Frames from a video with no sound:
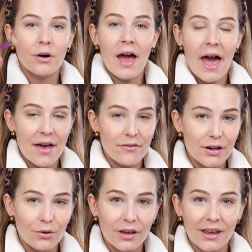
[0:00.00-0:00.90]
or heavy
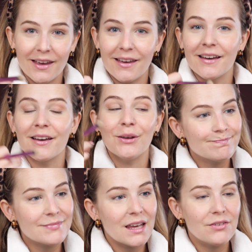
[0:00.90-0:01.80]
looking.
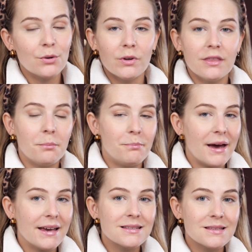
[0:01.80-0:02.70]
Even with the
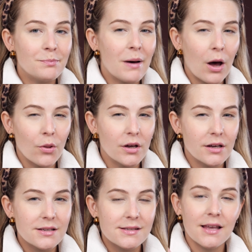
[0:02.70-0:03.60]
best
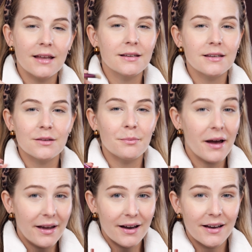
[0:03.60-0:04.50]
powders underneath
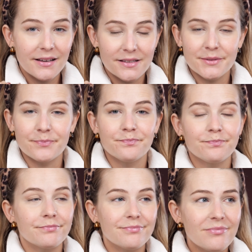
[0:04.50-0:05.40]
my eyes,
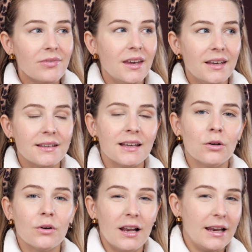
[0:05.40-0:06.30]
it can
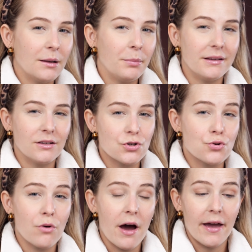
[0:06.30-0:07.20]
look a little bit
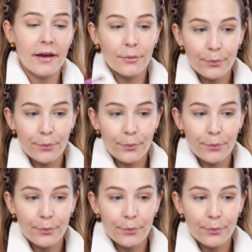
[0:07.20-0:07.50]
dry.